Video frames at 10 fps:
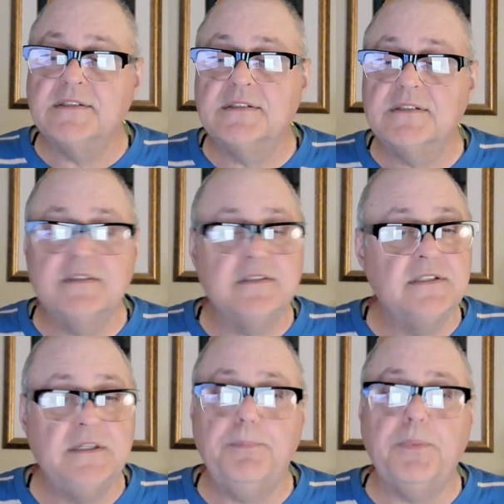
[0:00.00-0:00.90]

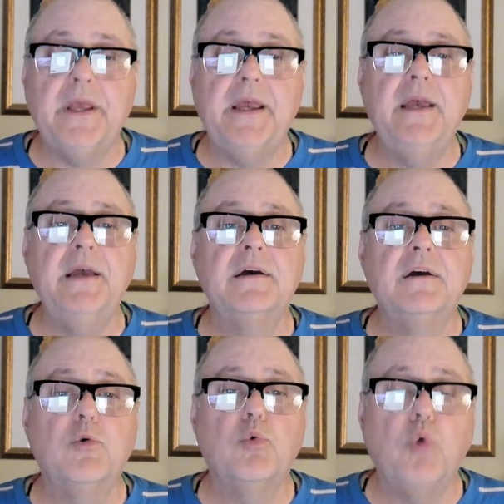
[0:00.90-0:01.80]
simply
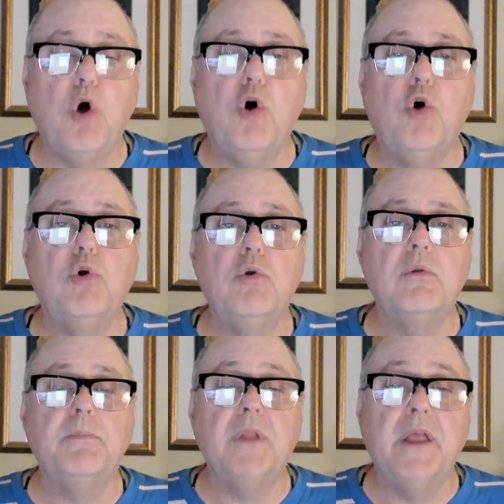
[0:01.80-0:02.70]

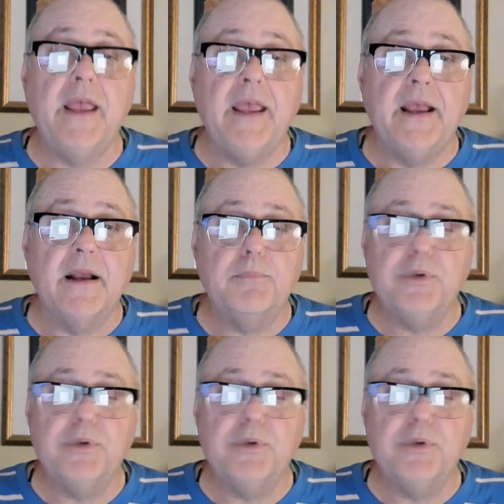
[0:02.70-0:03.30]
role playing,